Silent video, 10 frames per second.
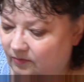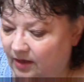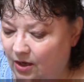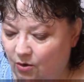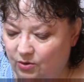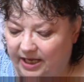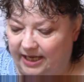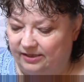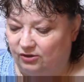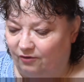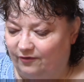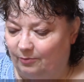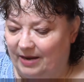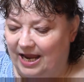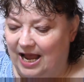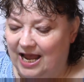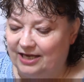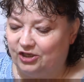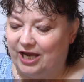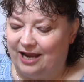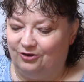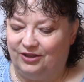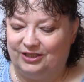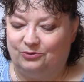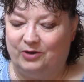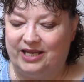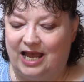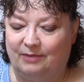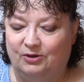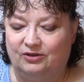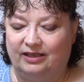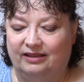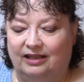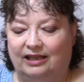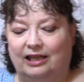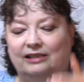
Okay, so for my eyeshadow this week, I'm using the La,